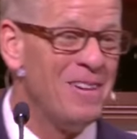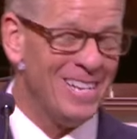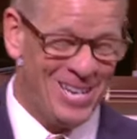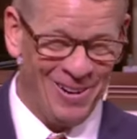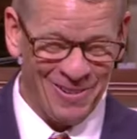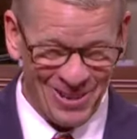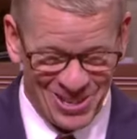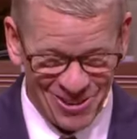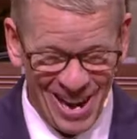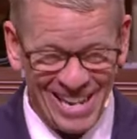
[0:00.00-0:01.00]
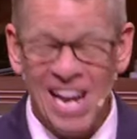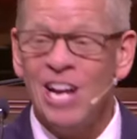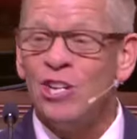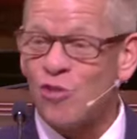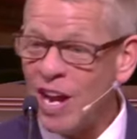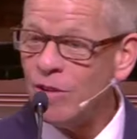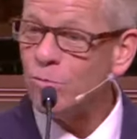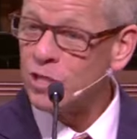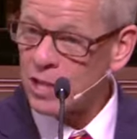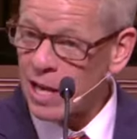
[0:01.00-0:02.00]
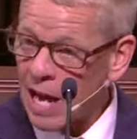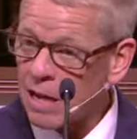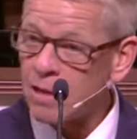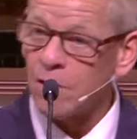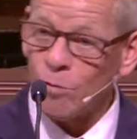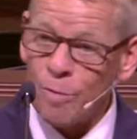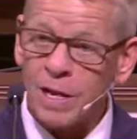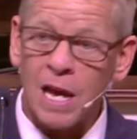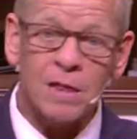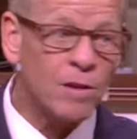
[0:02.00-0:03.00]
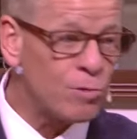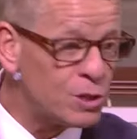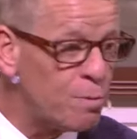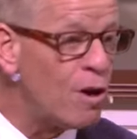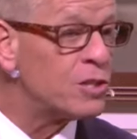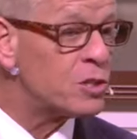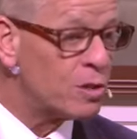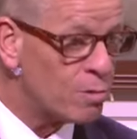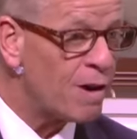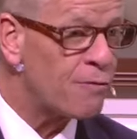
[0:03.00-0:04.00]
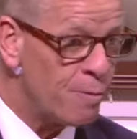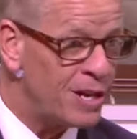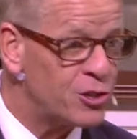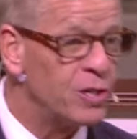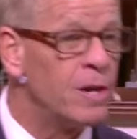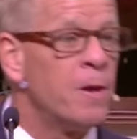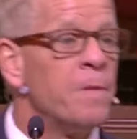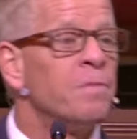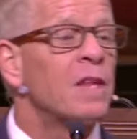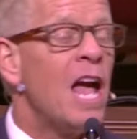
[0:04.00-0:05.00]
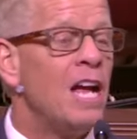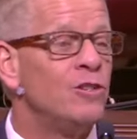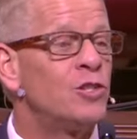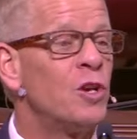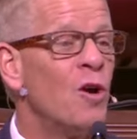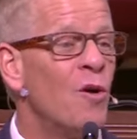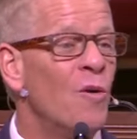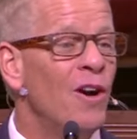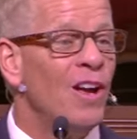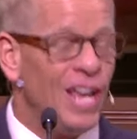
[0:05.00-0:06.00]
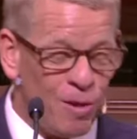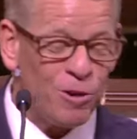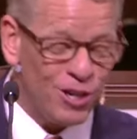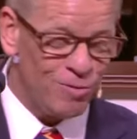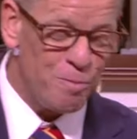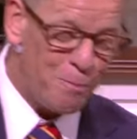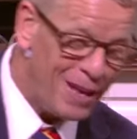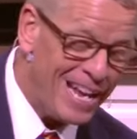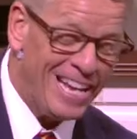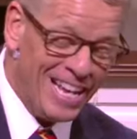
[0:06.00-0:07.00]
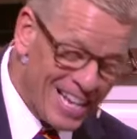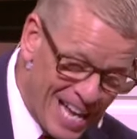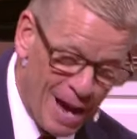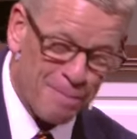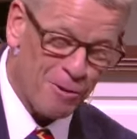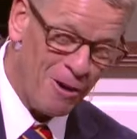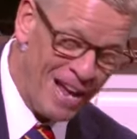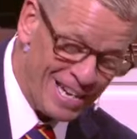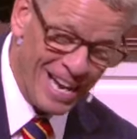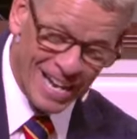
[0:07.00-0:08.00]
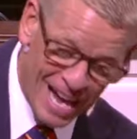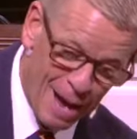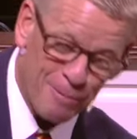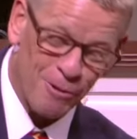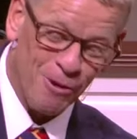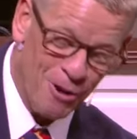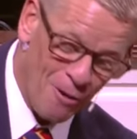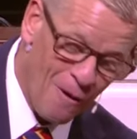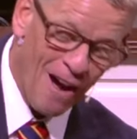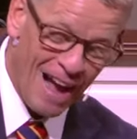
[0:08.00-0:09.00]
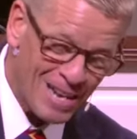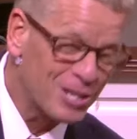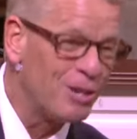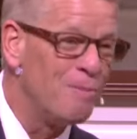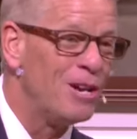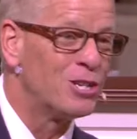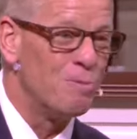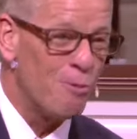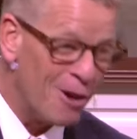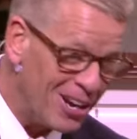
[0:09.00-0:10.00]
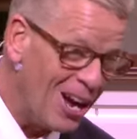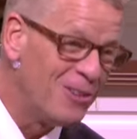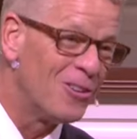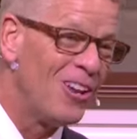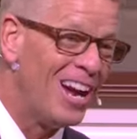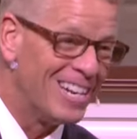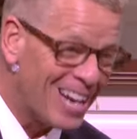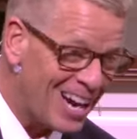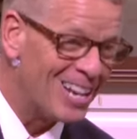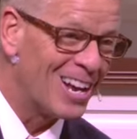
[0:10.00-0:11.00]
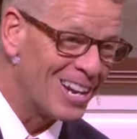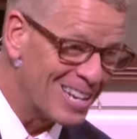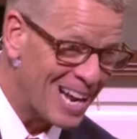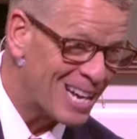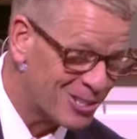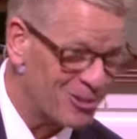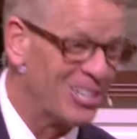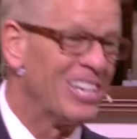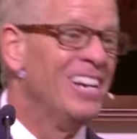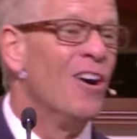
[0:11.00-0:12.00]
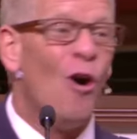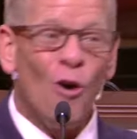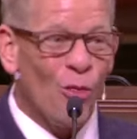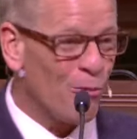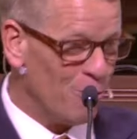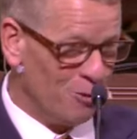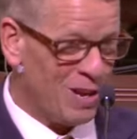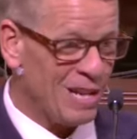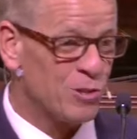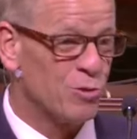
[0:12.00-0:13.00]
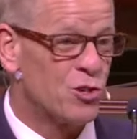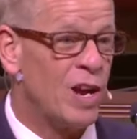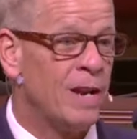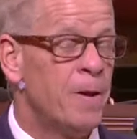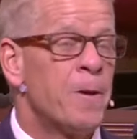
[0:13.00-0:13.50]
so, where Trent, Trent was the Catholic, Roman Catholic response to the Reformation. And so he would big capital N, capital O, exclamation point, underlined, highlighted, asterisk, all through Council of Trent.